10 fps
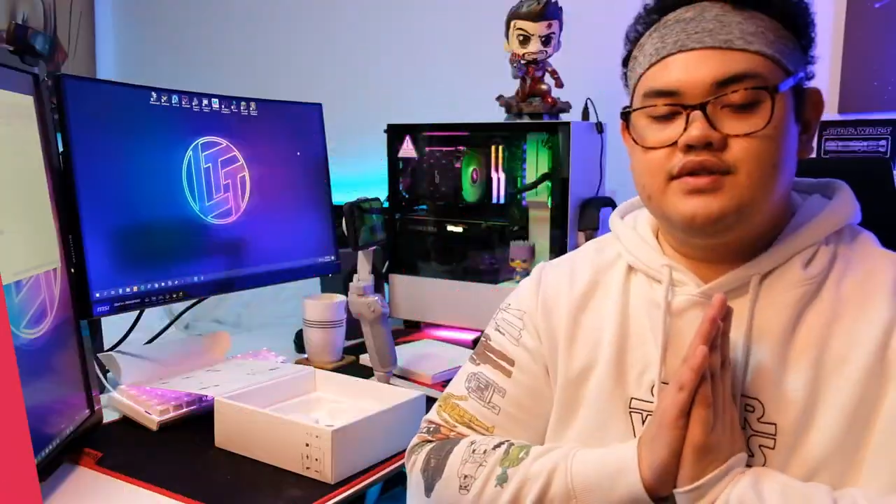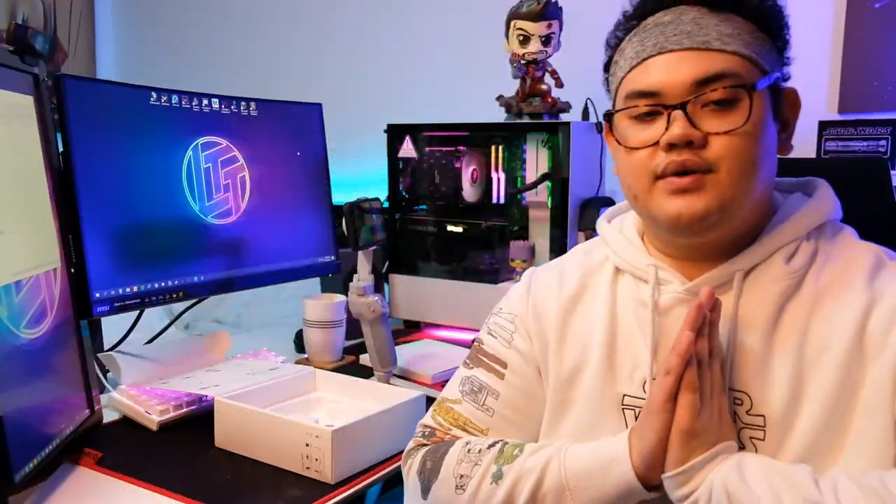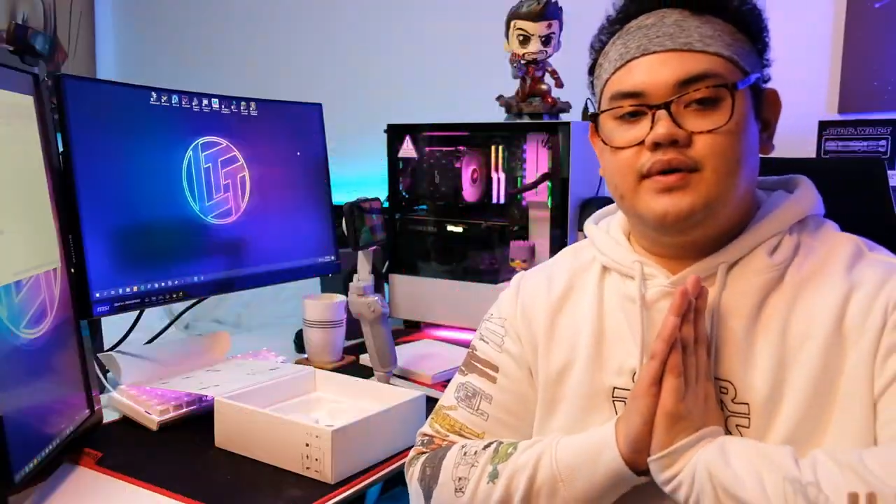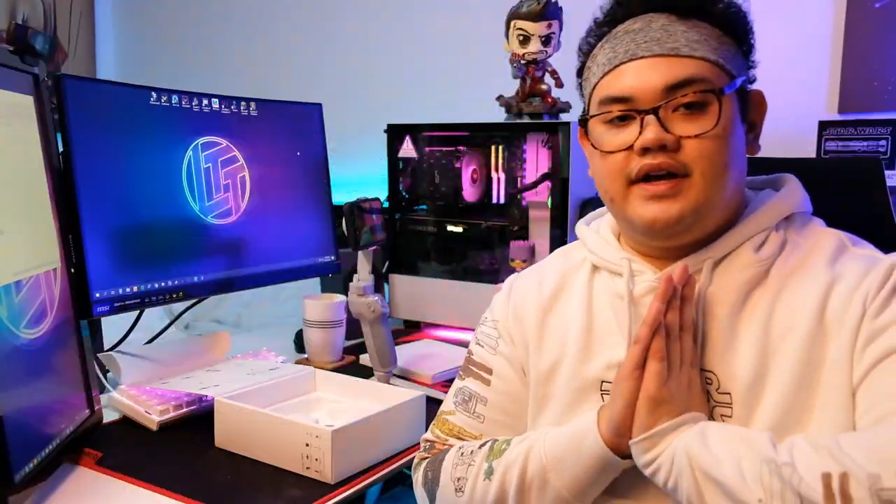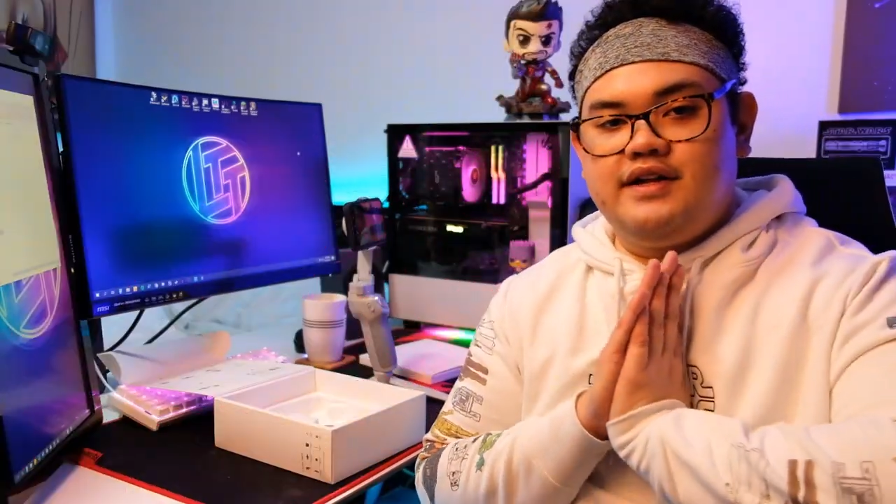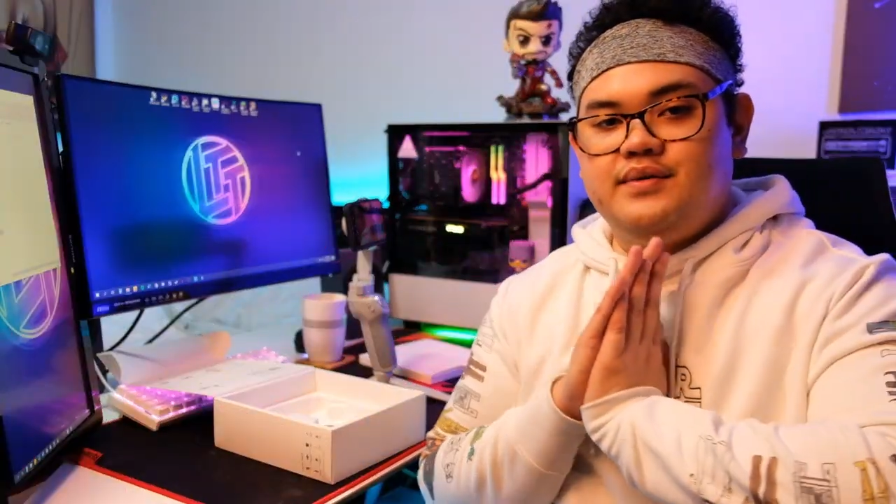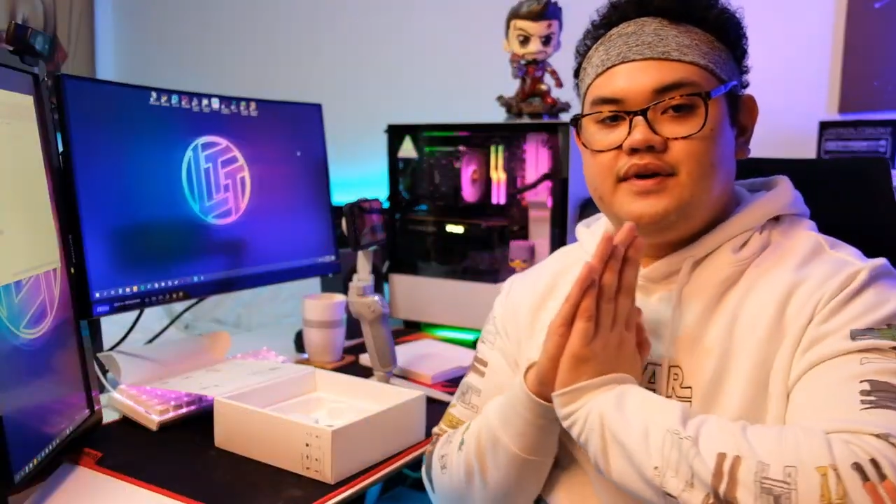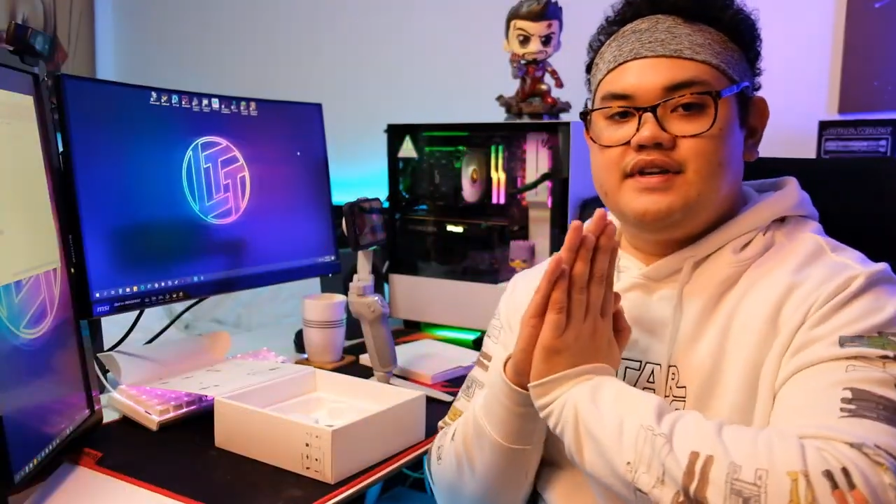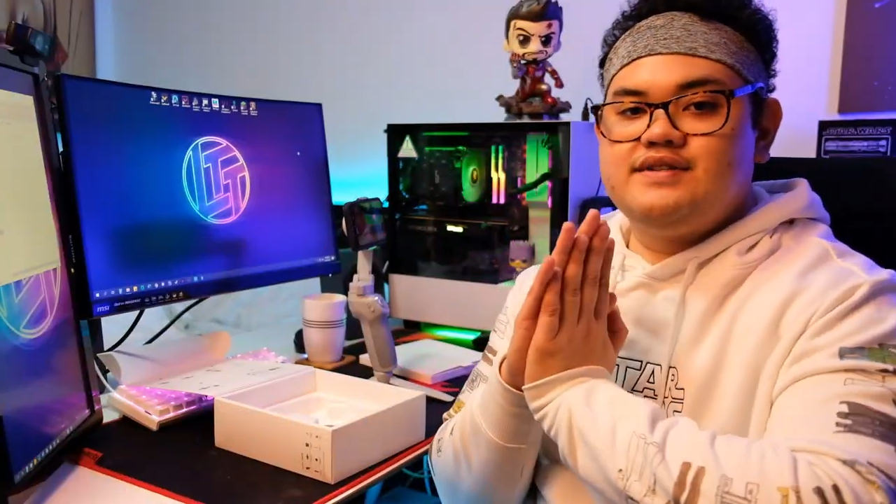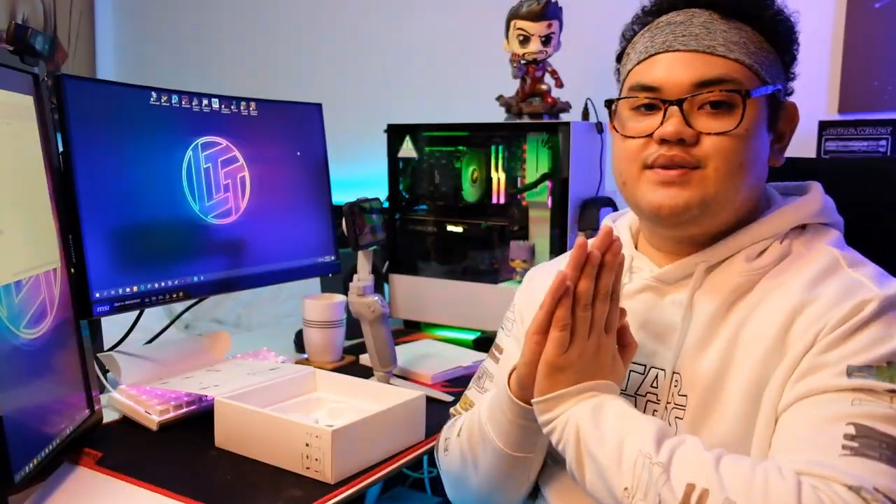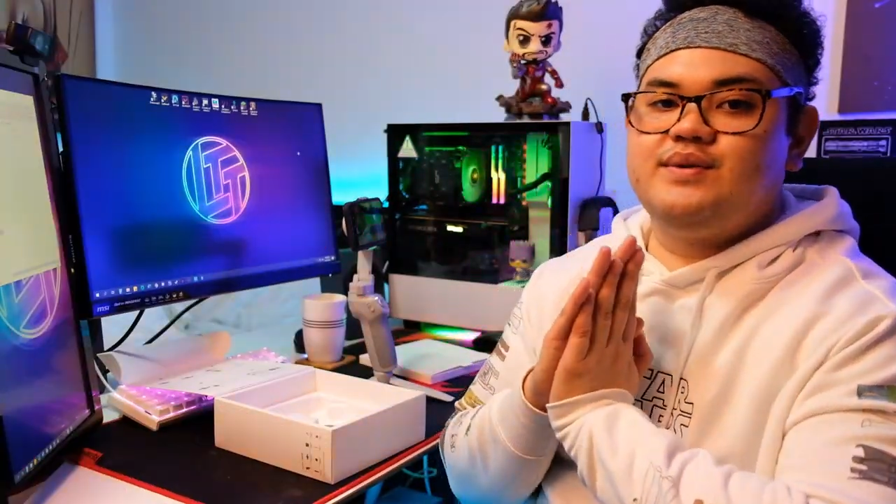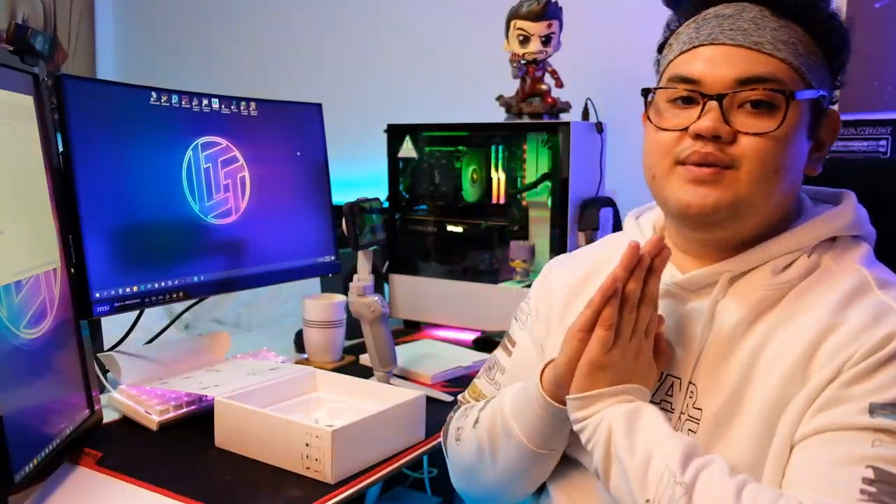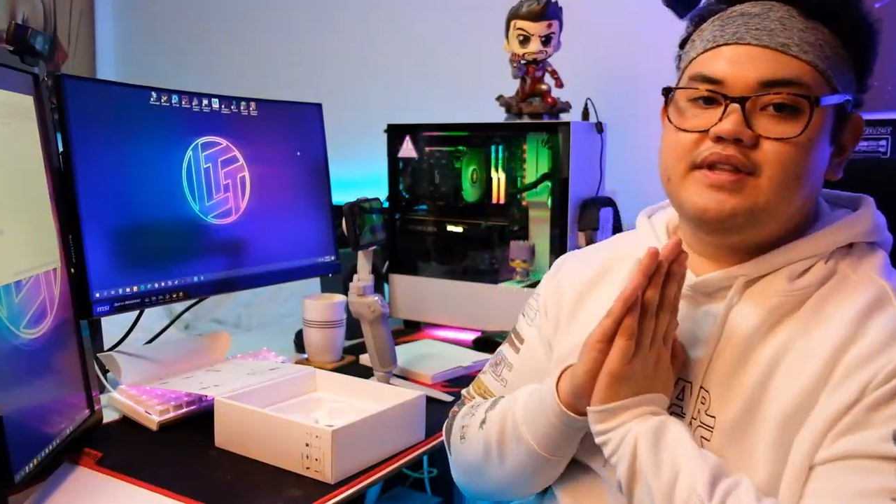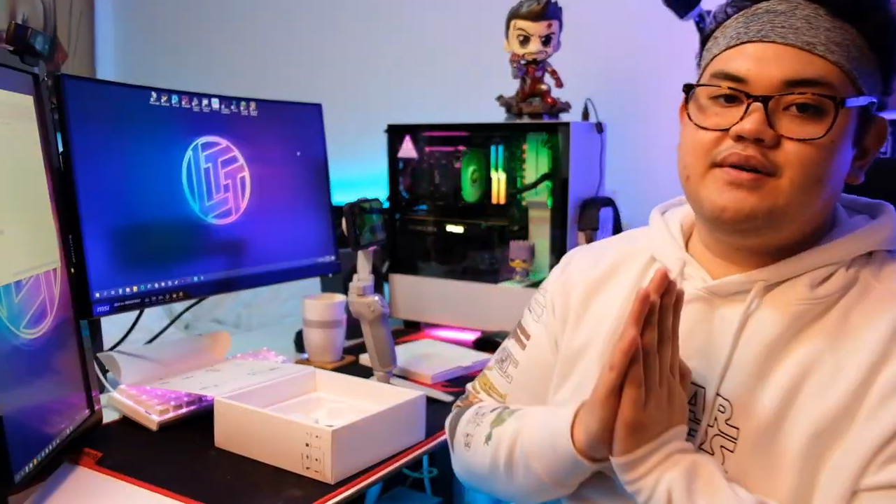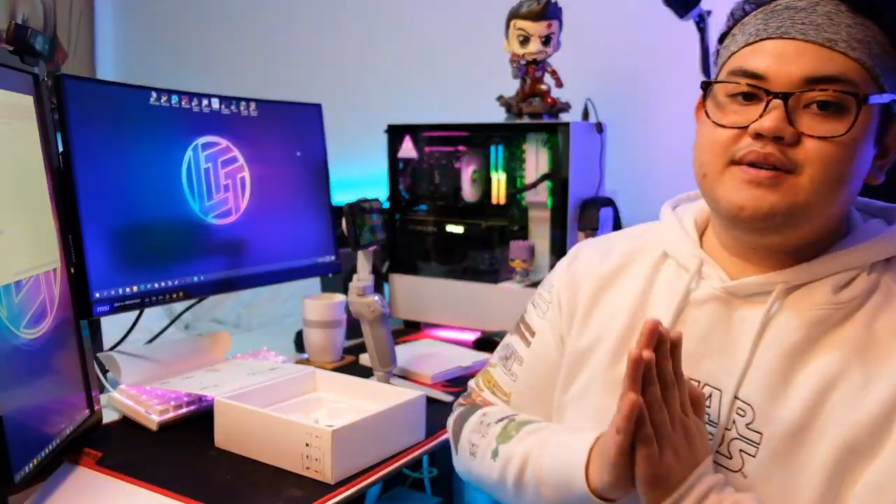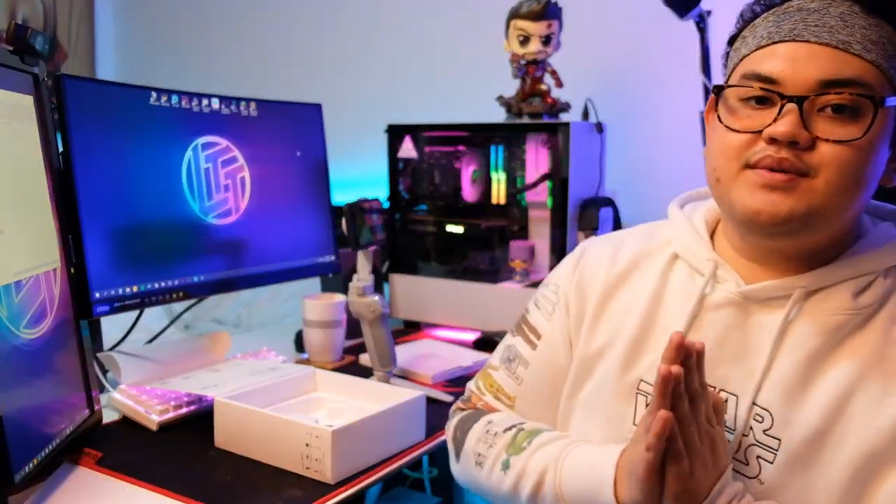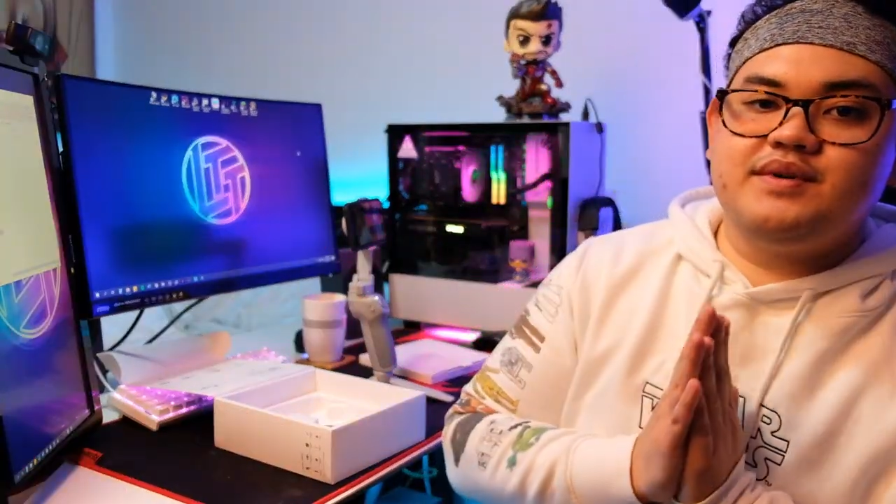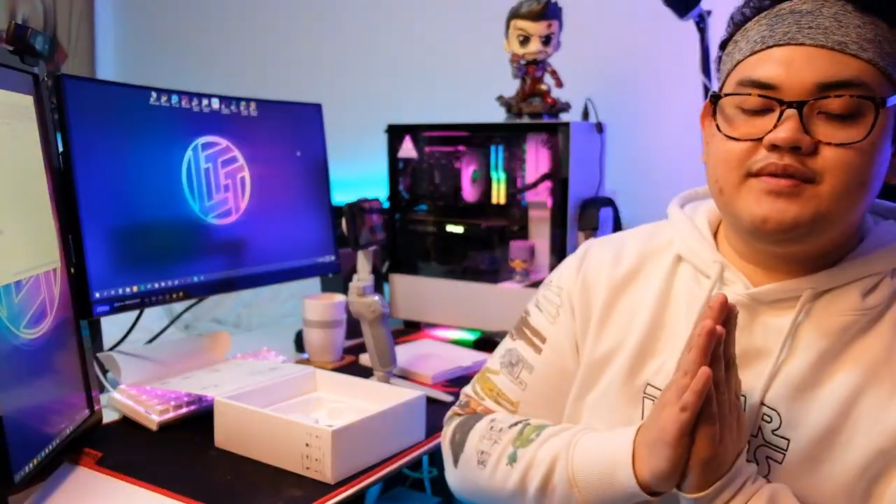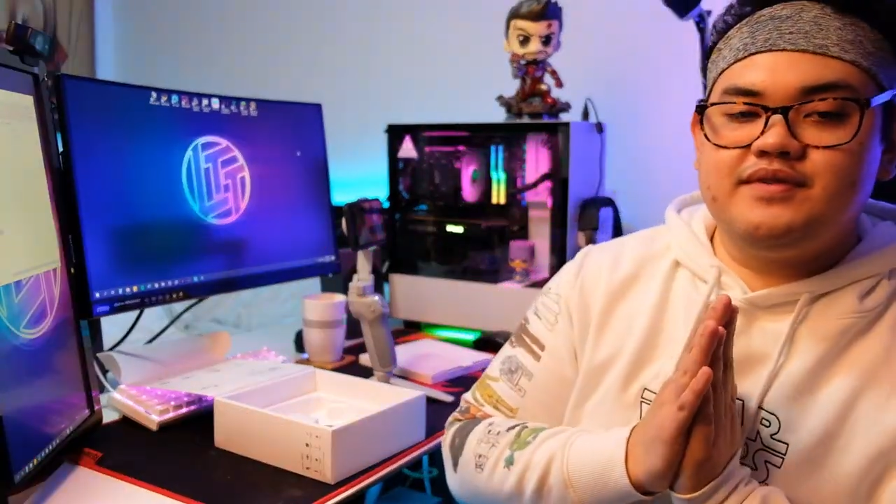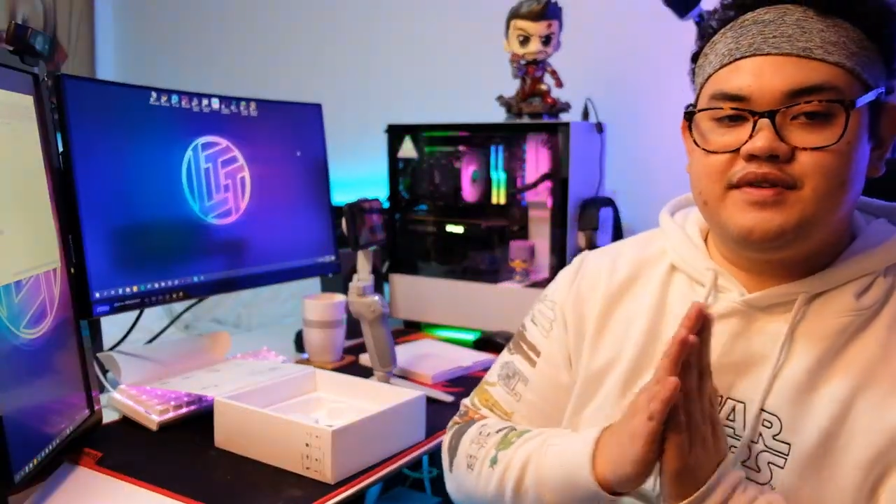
So anyway, so that was one of the